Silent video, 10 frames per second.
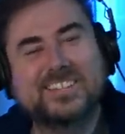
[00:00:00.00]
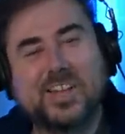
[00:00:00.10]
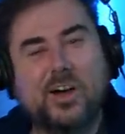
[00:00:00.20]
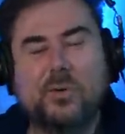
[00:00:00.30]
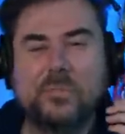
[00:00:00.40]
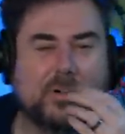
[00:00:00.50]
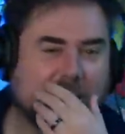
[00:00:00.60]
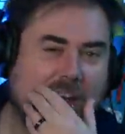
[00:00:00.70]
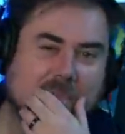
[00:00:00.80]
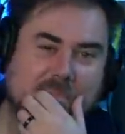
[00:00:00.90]

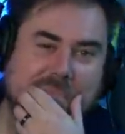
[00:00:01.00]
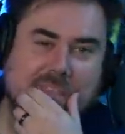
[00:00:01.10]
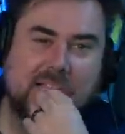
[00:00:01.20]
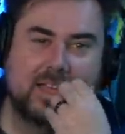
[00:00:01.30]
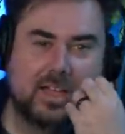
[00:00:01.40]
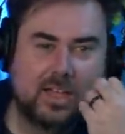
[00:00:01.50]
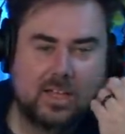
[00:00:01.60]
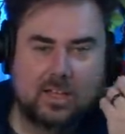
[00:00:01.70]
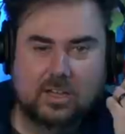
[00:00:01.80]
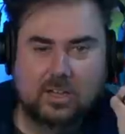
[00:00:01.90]
Okay. Should we play
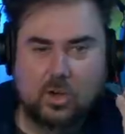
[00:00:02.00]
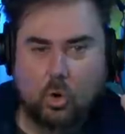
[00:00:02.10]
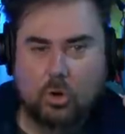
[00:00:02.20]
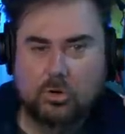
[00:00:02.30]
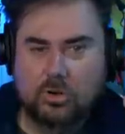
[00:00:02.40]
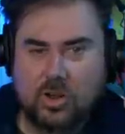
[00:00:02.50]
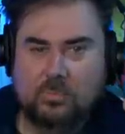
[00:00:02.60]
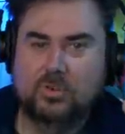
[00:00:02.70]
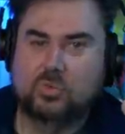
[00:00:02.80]
this game? Order number